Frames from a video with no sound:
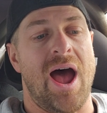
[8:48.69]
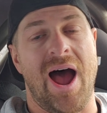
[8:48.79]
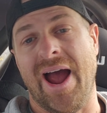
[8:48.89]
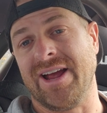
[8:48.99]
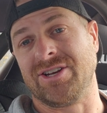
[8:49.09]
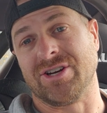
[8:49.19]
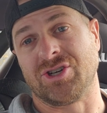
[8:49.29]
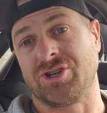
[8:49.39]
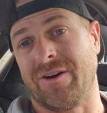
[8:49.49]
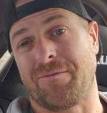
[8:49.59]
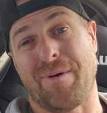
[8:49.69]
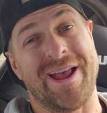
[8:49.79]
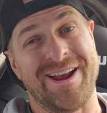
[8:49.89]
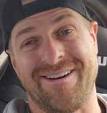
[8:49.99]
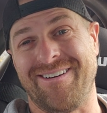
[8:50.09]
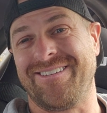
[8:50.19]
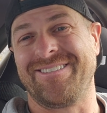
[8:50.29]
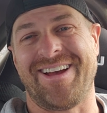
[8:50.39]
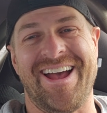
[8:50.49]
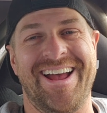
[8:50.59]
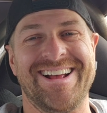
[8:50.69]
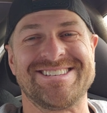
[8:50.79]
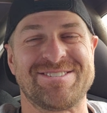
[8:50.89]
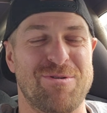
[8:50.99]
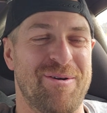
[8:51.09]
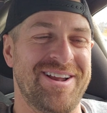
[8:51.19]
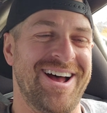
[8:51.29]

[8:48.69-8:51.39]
I just shift by ear. It's probably